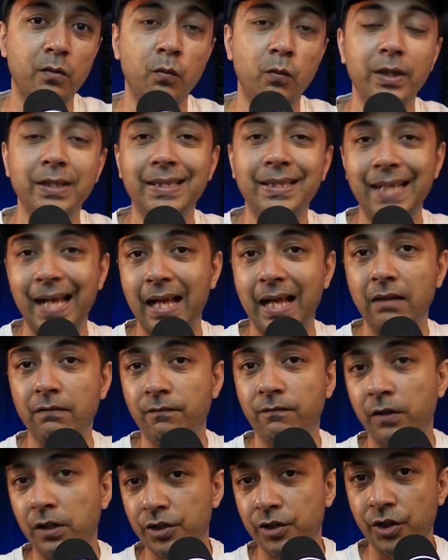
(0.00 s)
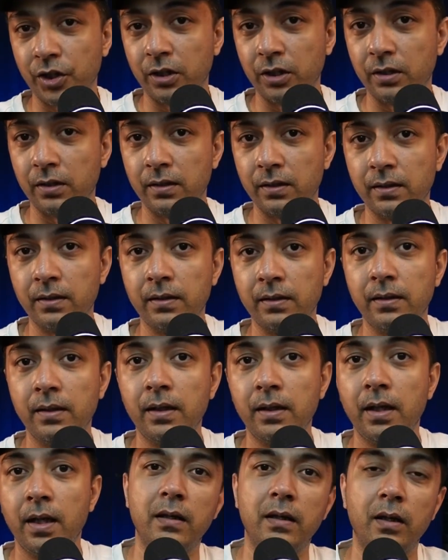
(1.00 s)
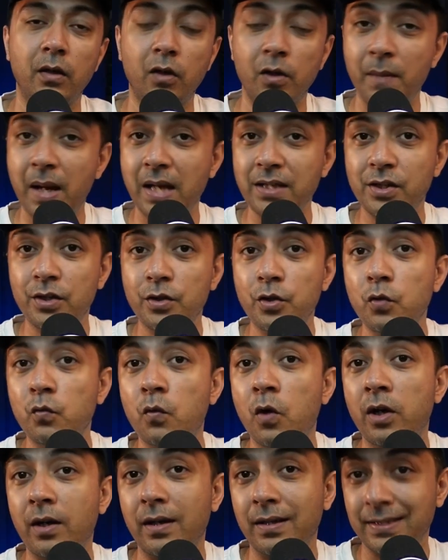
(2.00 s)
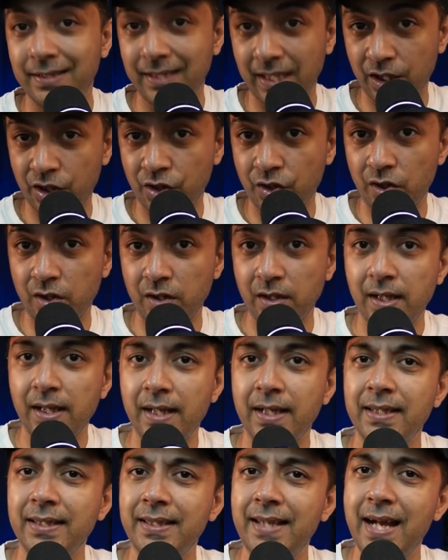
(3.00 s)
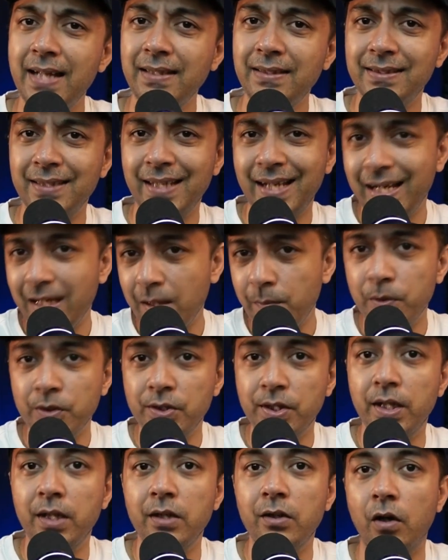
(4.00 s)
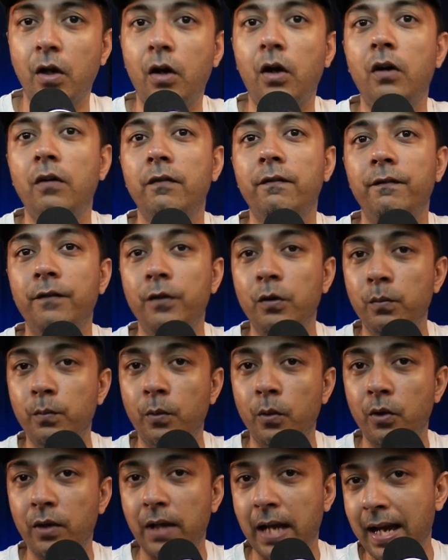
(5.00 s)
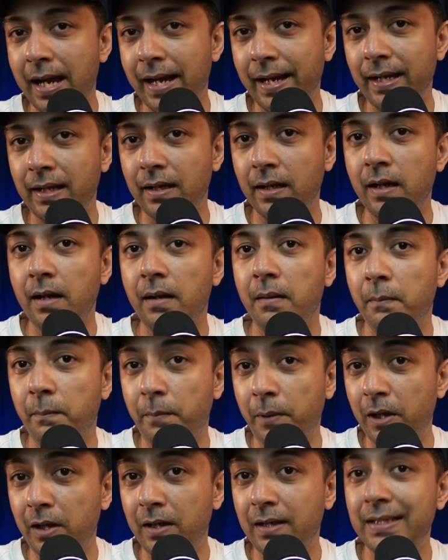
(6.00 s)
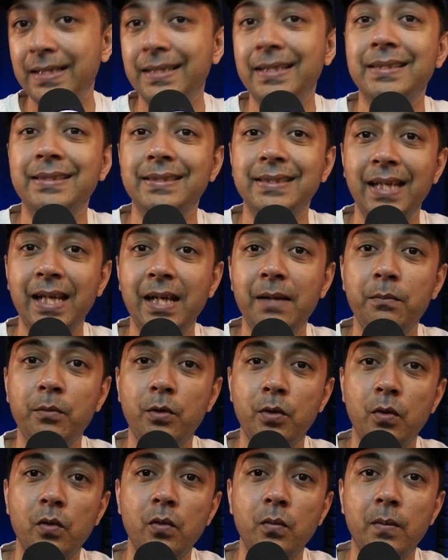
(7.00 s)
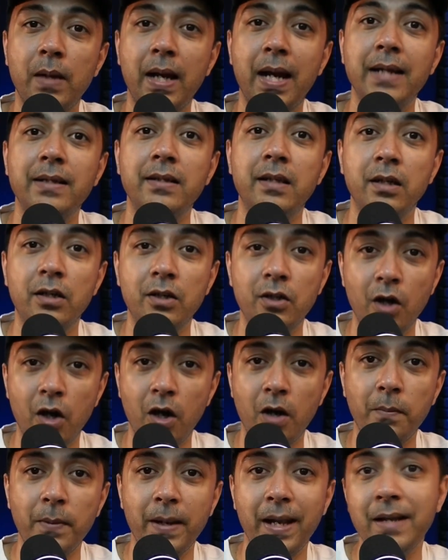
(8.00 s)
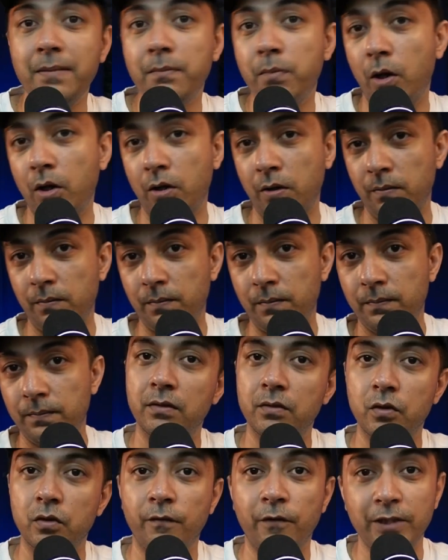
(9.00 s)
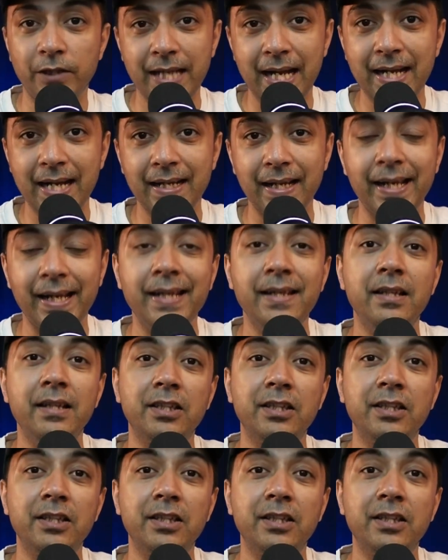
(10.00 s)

with calc function. Now imagine you want a section that's 80% of viewport height, but the same room at the top and bottom. So for that, in the